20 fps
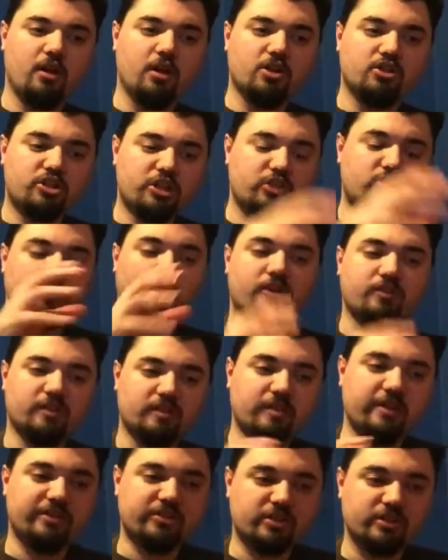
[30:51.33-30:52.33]
she draws
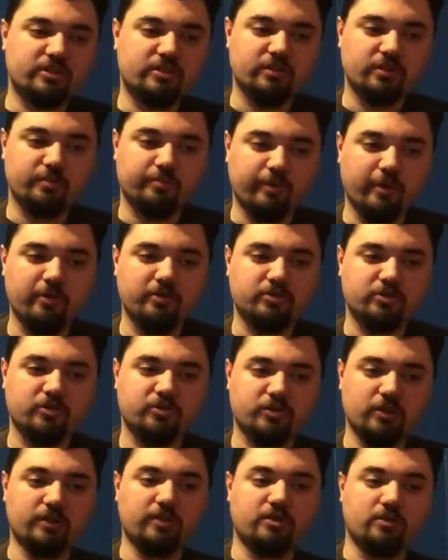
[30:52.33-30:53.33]
attention to the poachers
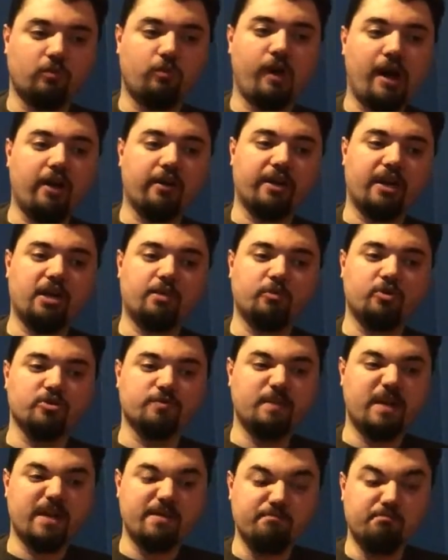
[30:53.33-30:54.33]
so that the wild
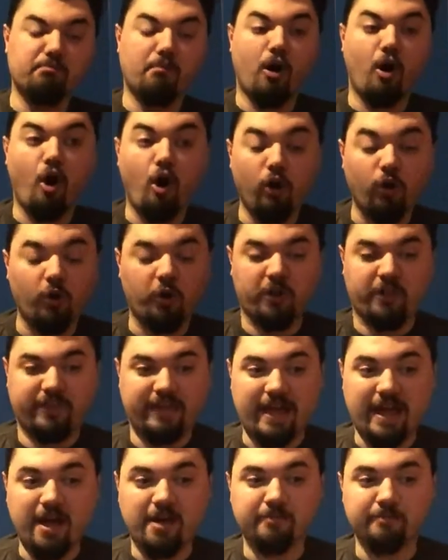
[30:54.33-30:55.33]
animals may maul
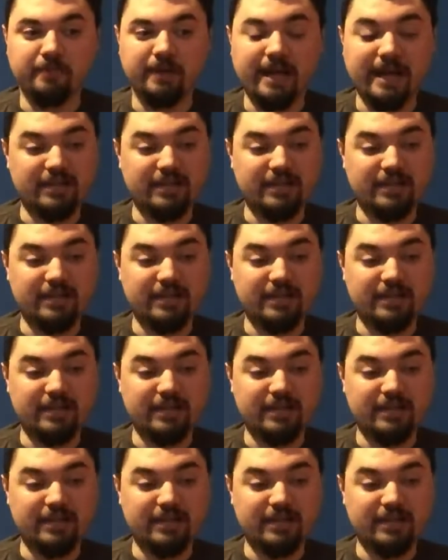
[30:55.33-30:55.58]
them